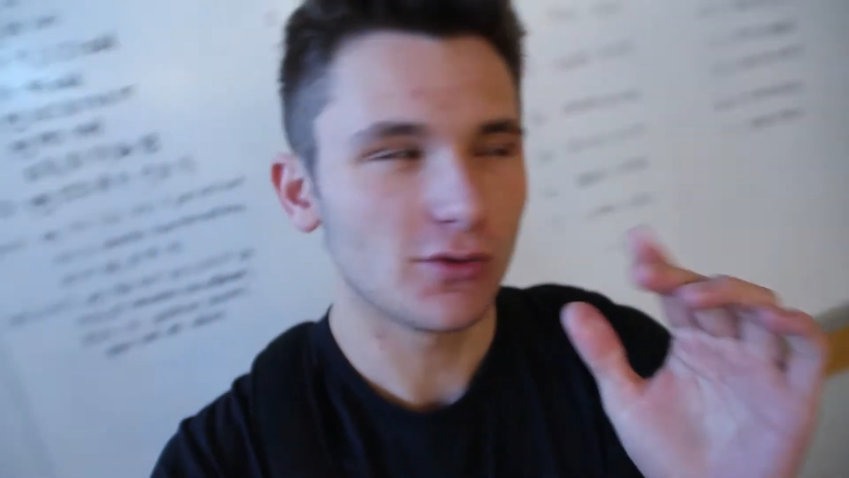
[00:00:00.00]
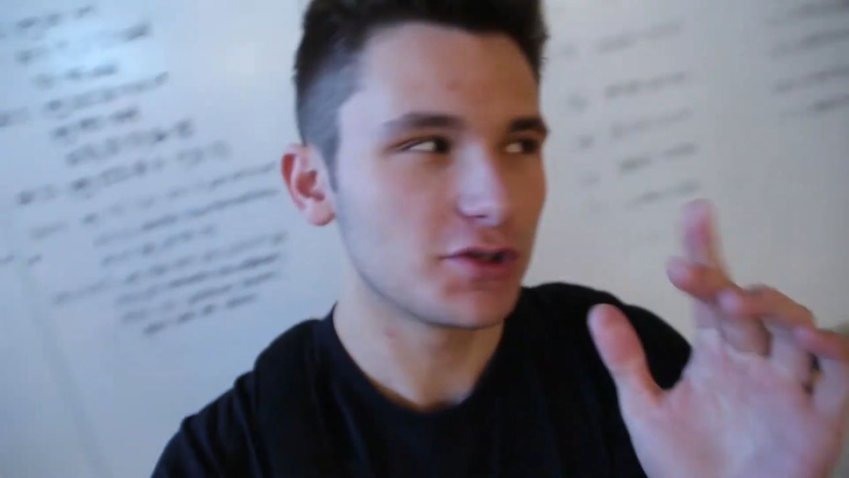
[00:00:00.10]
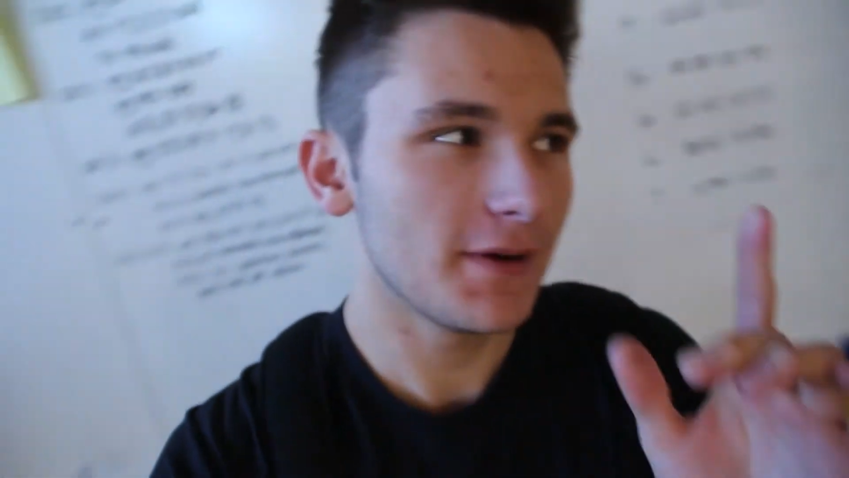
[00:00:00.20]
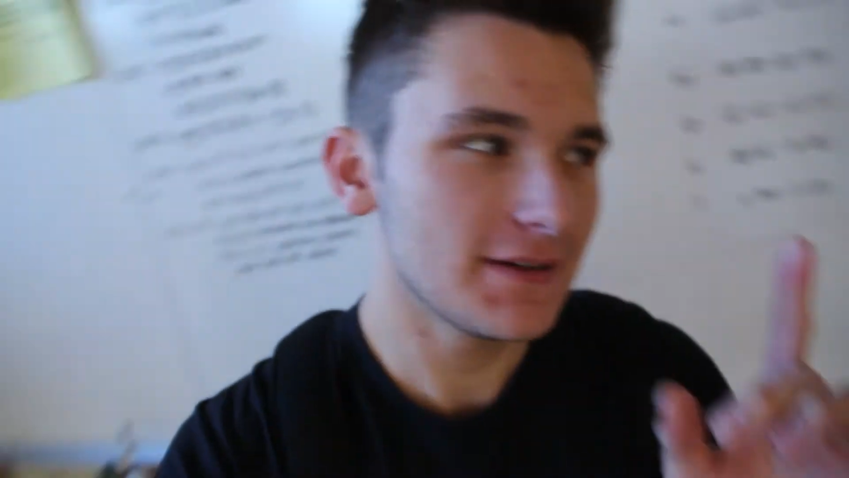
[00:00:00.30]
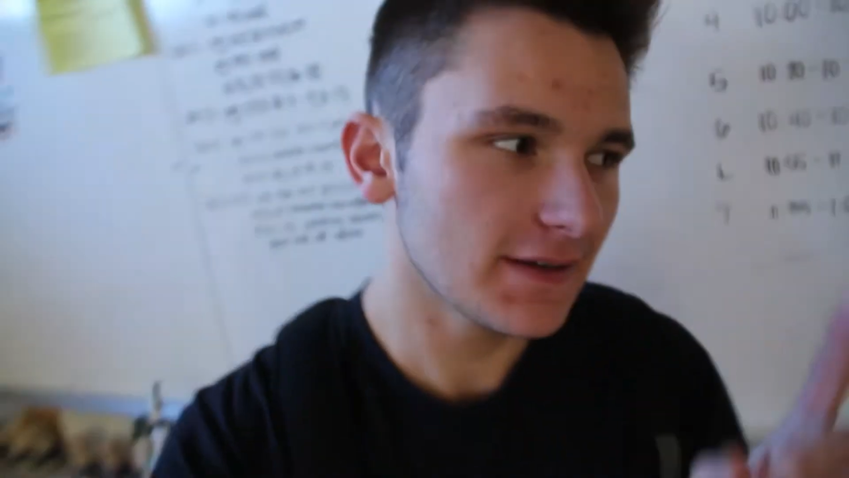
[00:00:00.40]

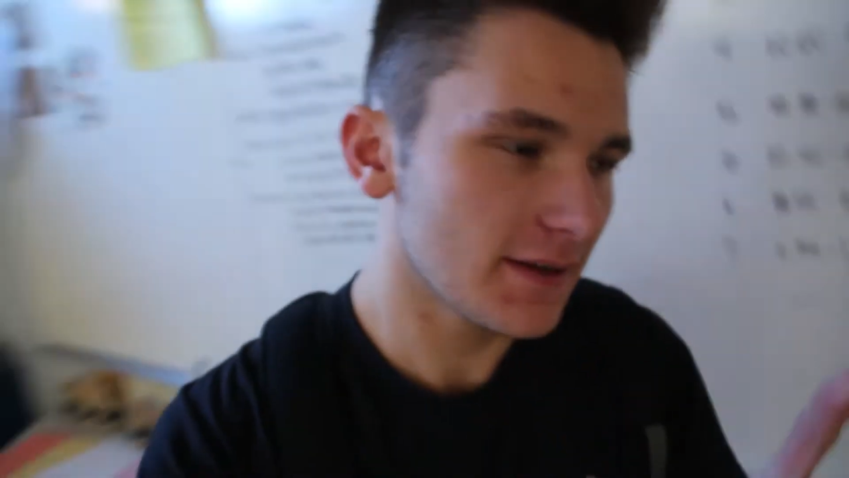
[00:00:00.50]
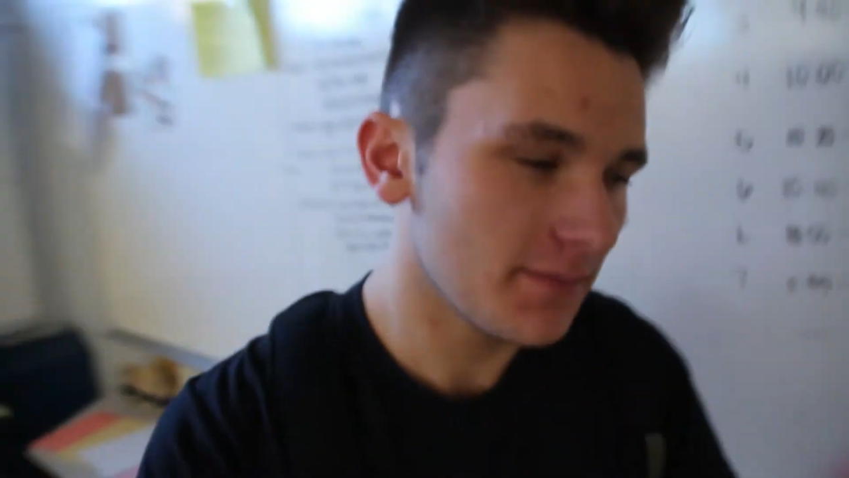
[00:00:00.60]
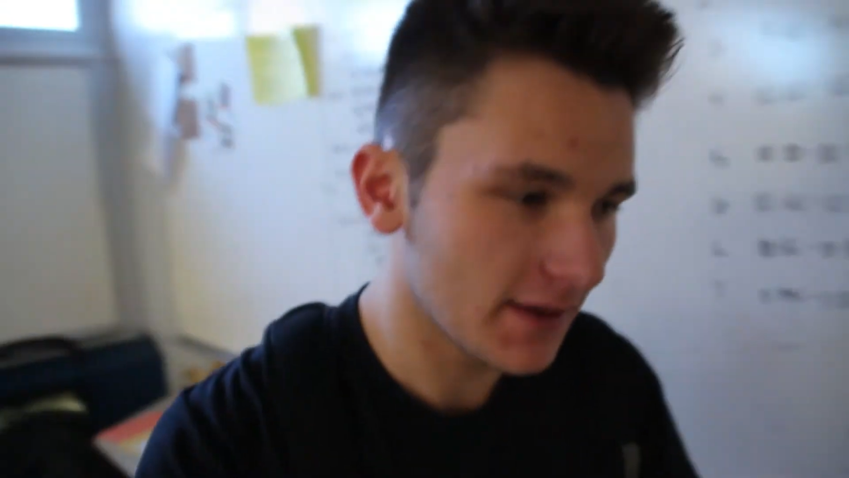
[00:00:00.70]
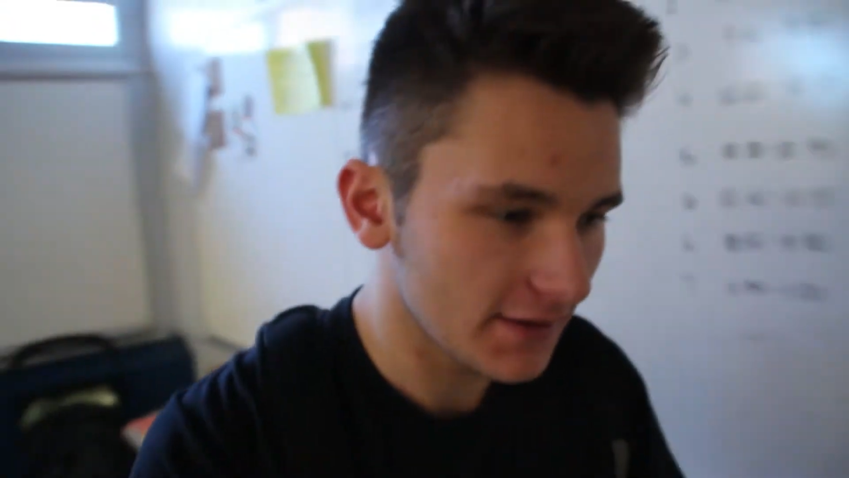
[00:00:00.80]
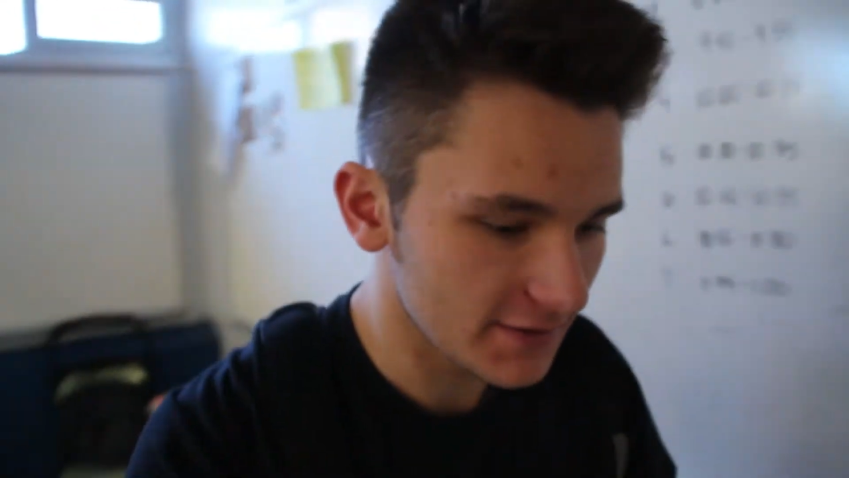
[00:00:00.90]
which basically
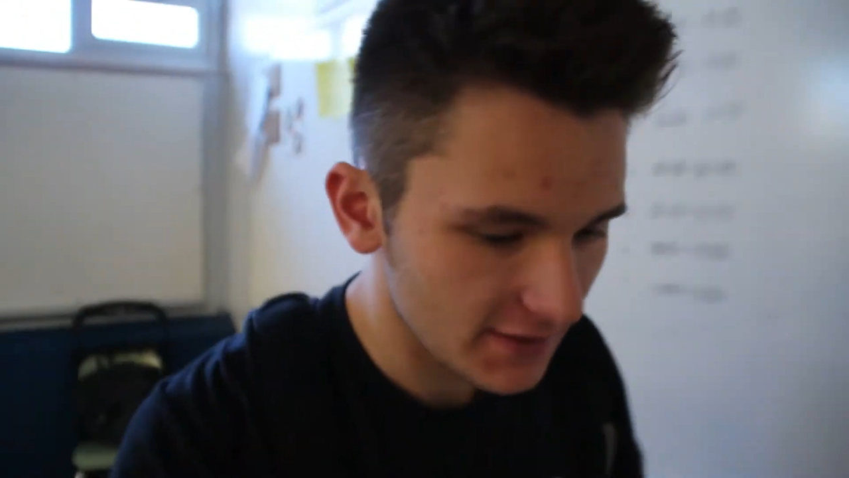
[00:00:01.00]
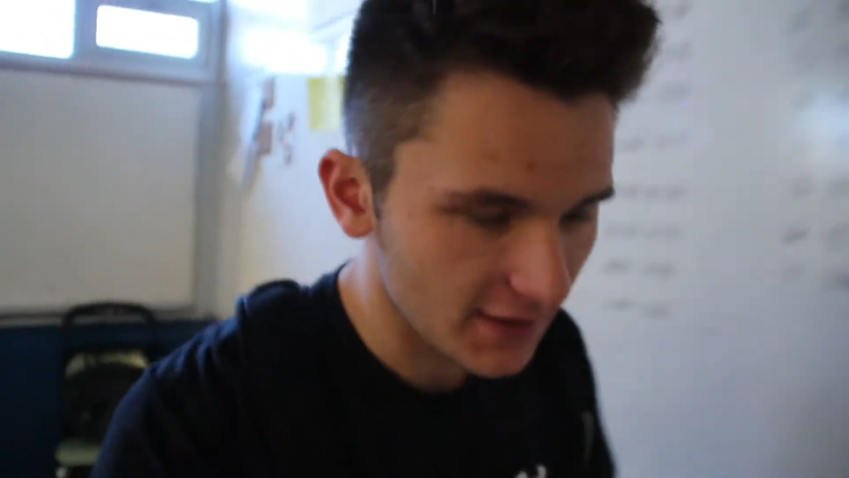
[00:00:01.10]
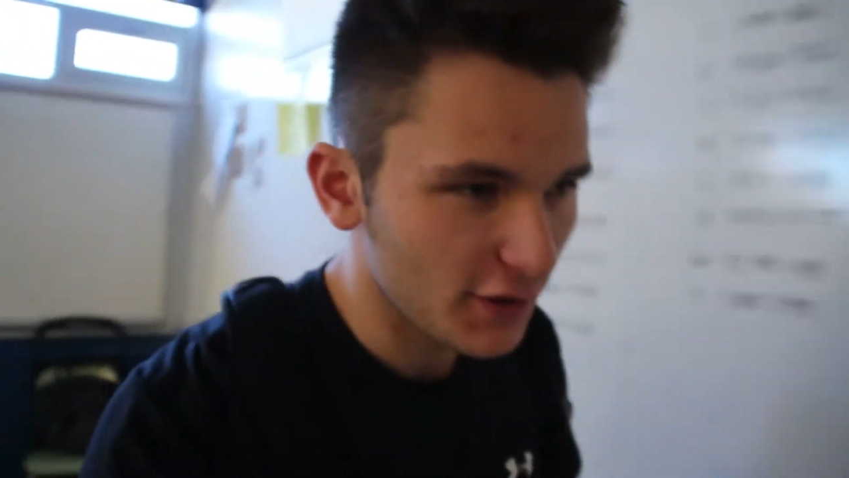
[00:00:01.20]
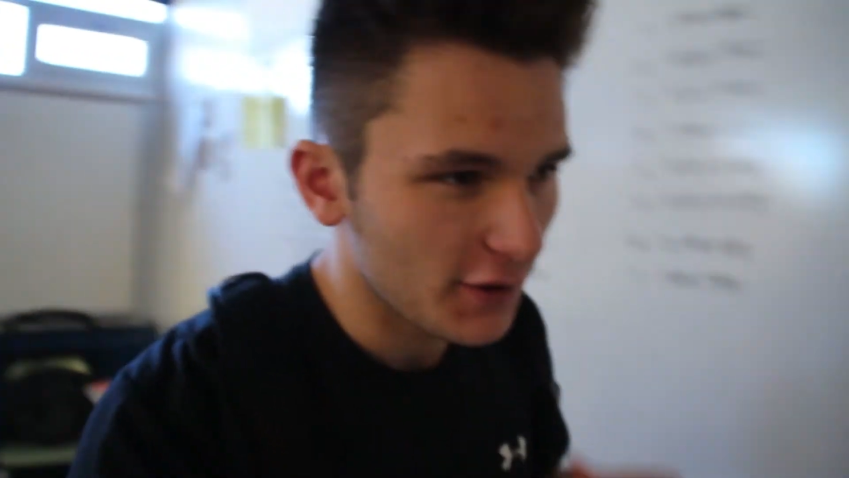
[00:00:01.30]
means that